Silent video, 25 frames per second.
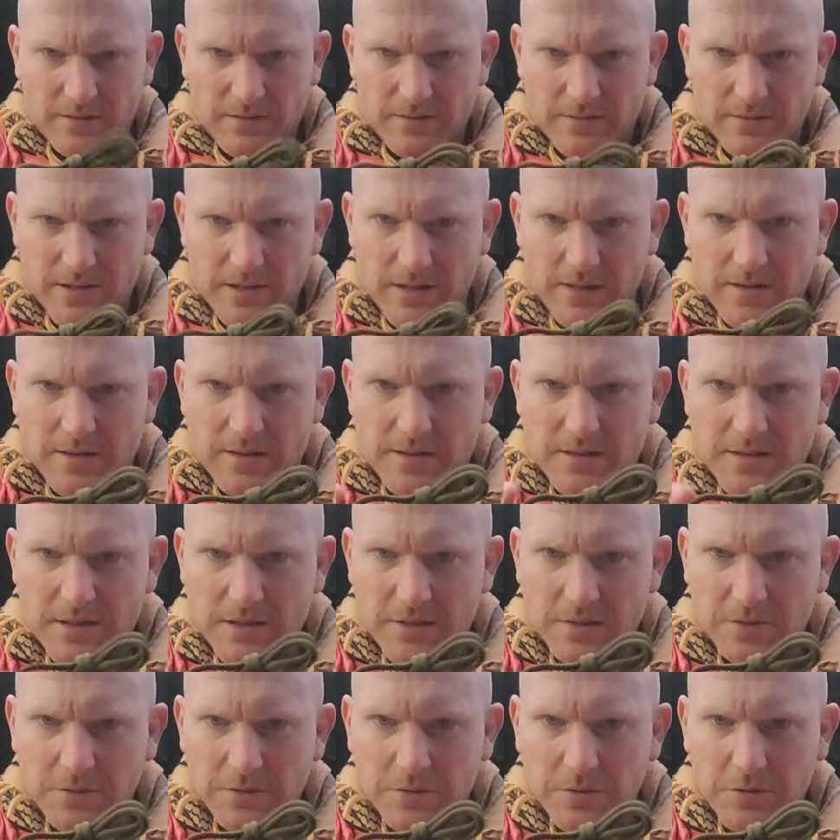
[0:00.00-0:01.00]
Take the
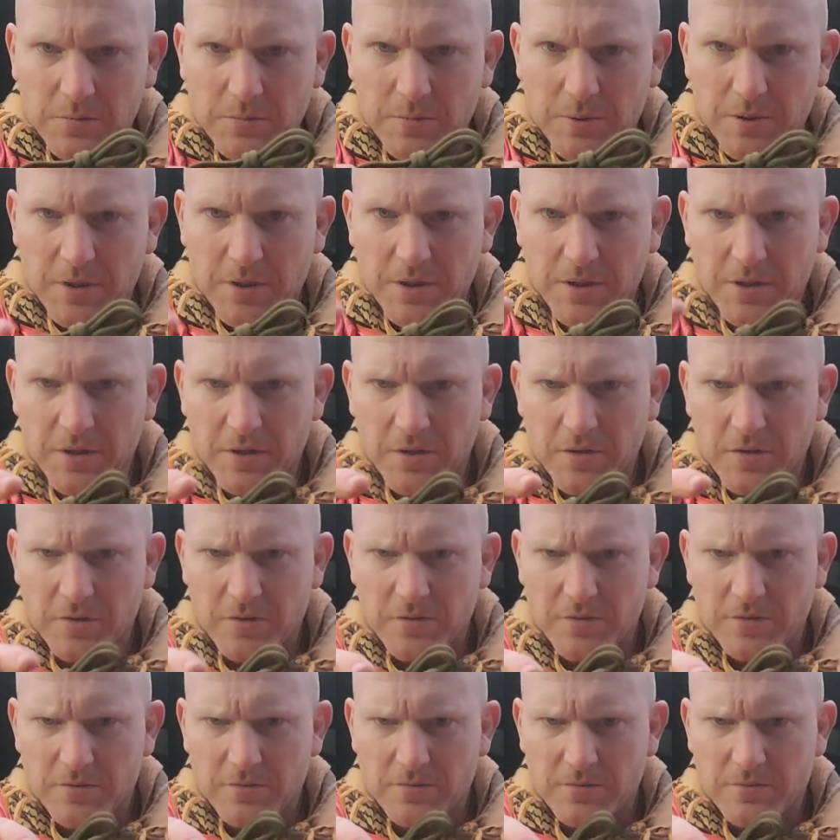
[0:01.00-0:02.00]
single loop,
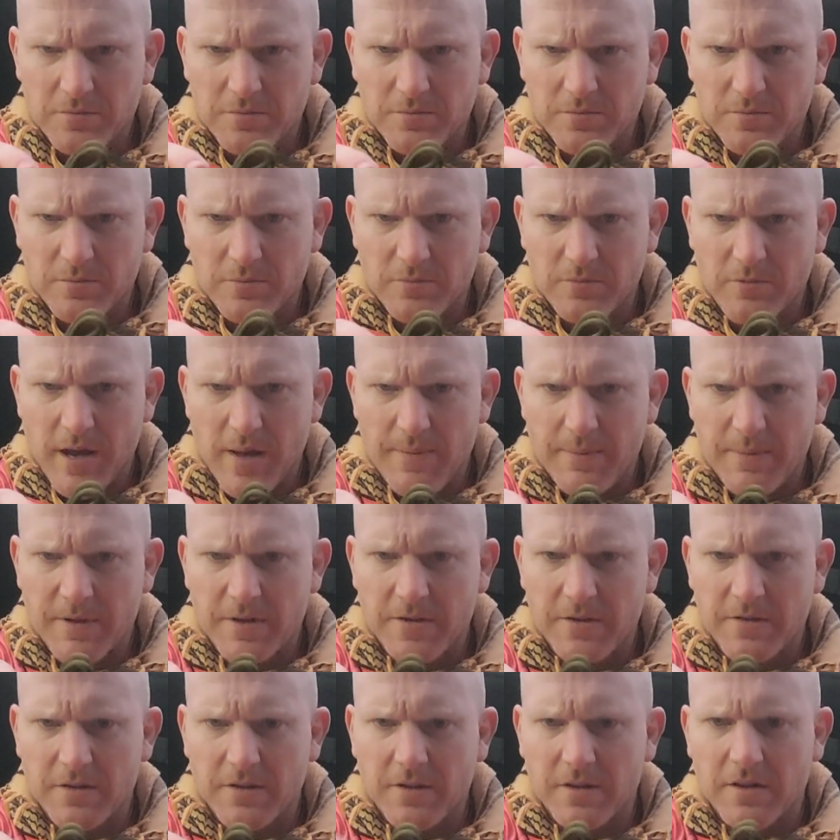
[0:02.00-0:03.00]
wrap it
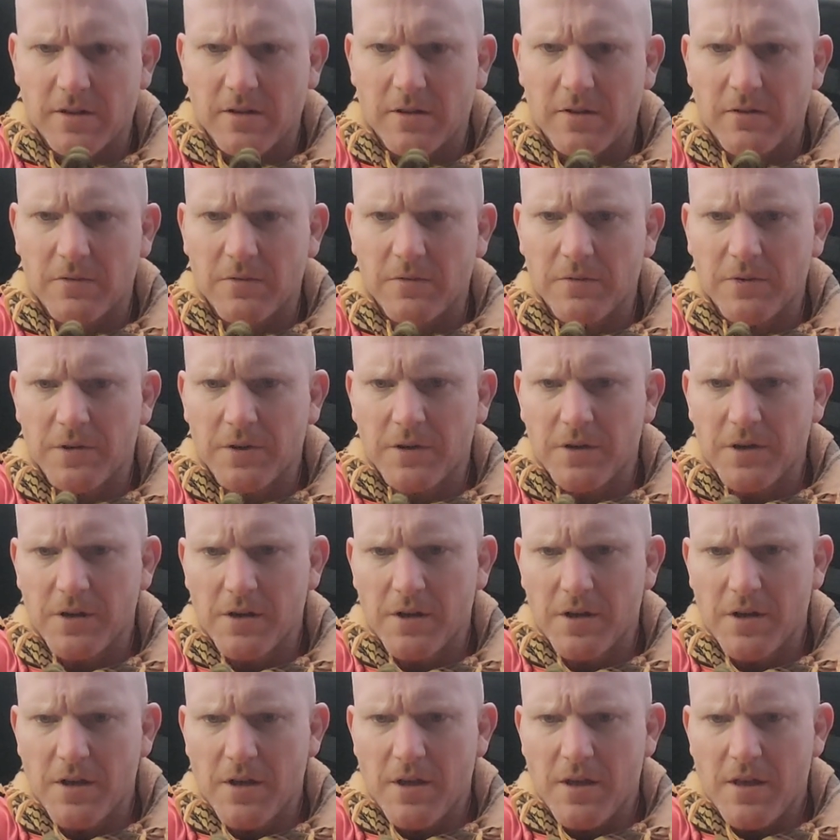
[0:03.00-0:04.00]
over
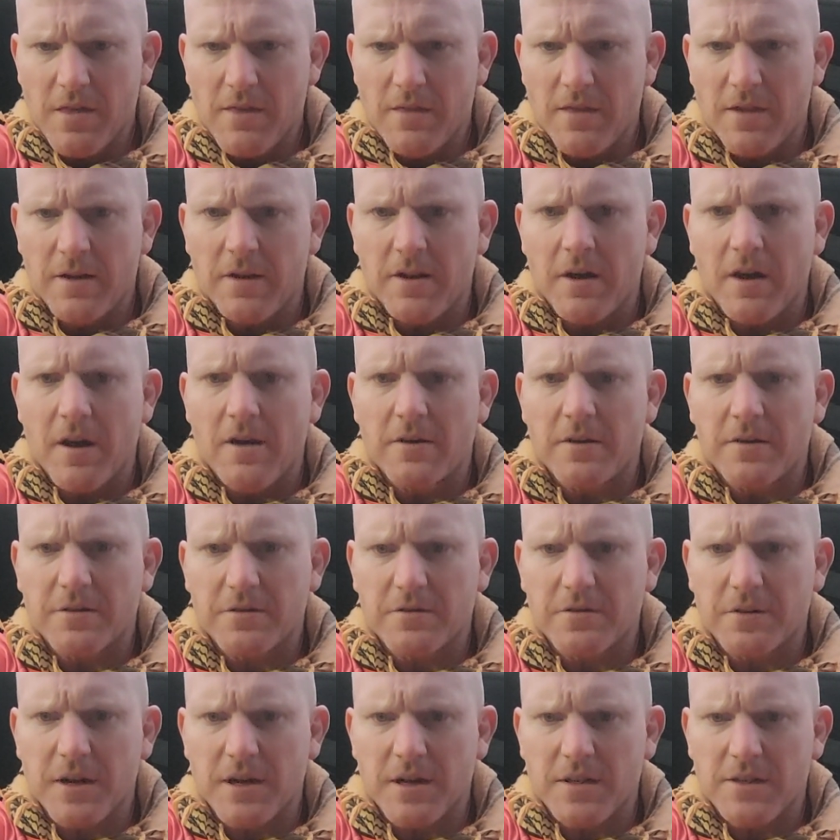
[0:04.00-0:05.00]
the
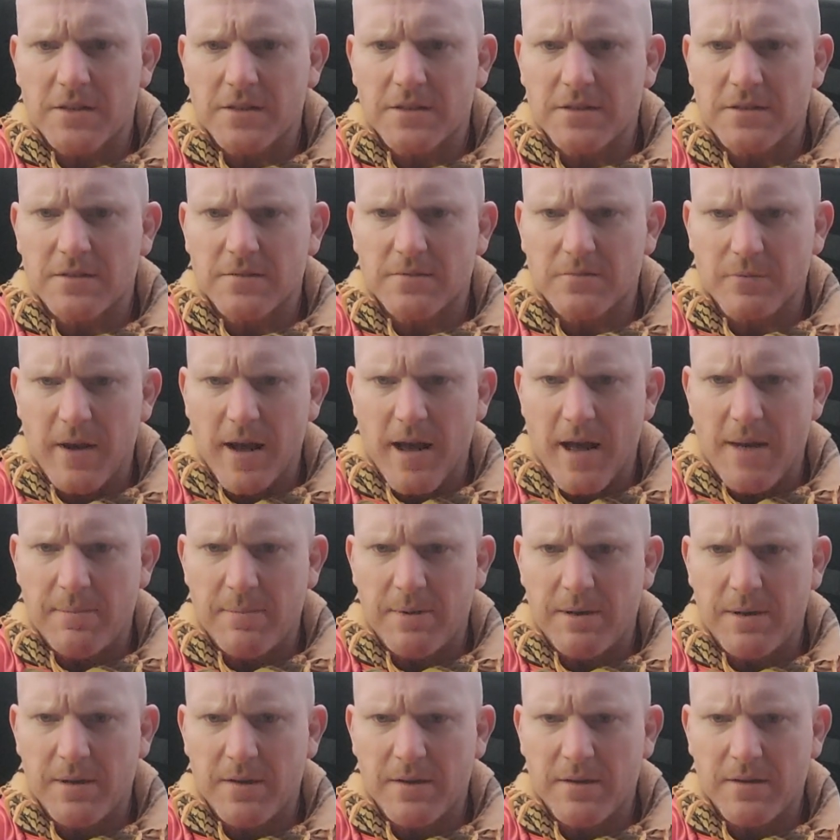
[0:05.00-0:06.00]
non-crossed wrap,
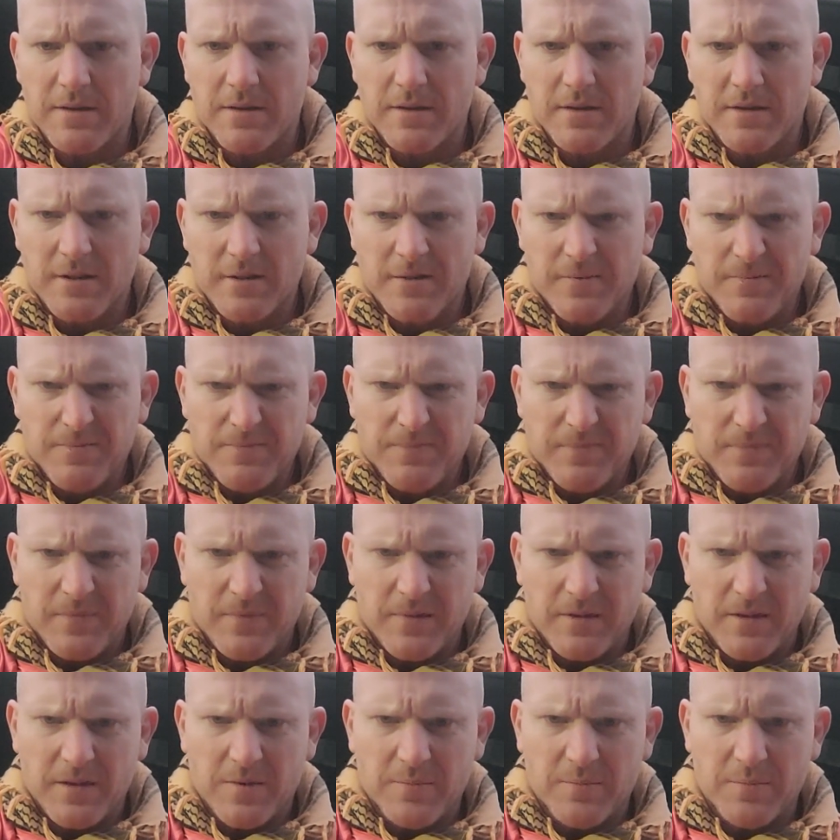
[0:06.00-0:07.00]

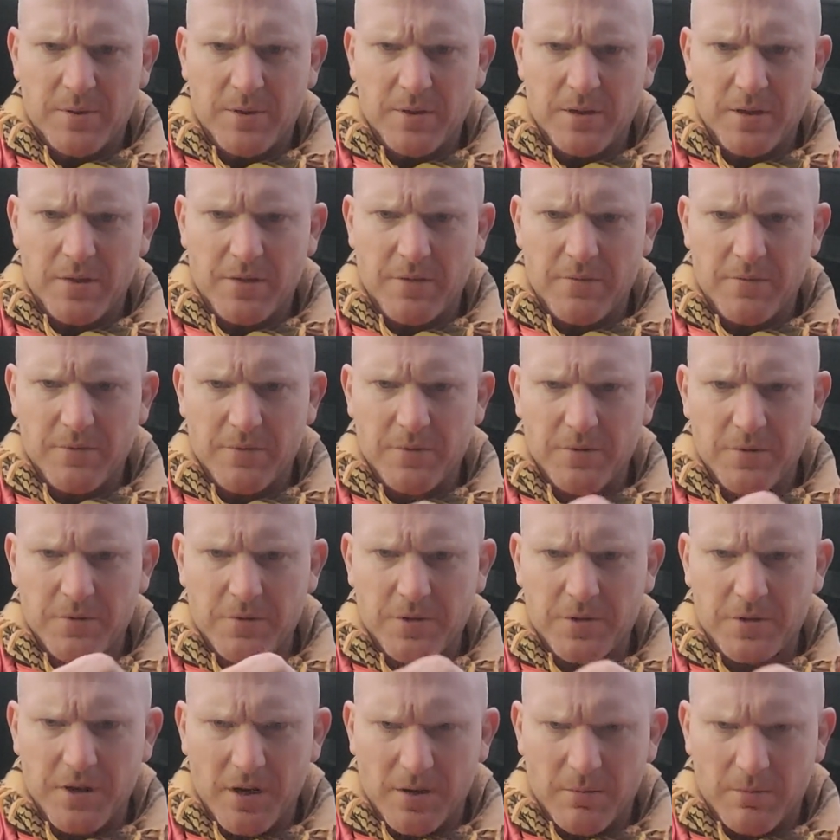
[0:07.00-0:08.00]
and put it through
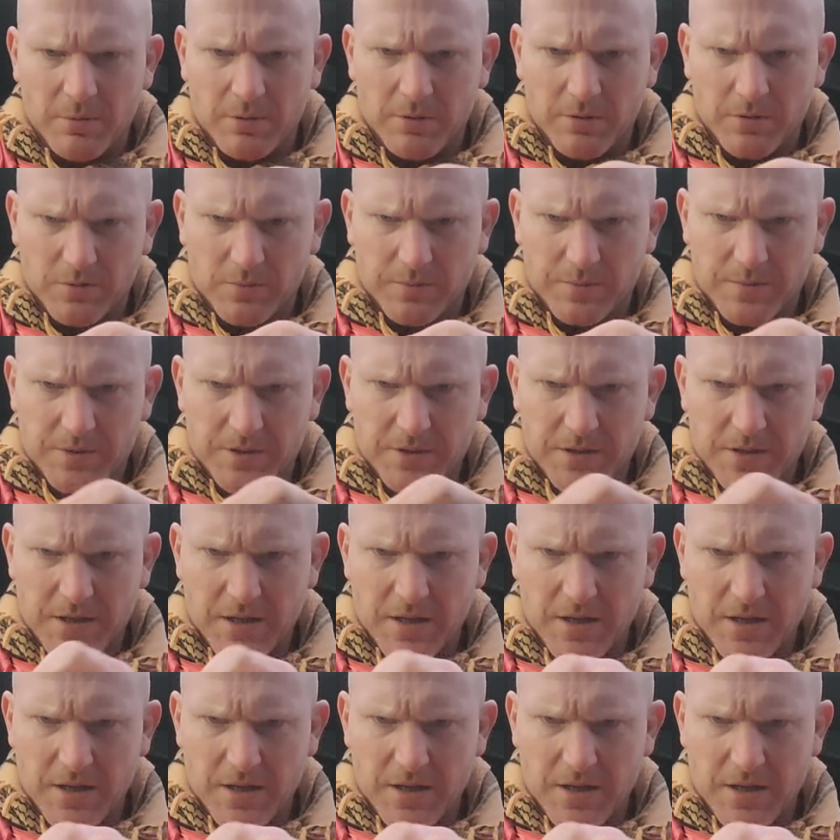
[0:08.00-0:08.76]
the double loops.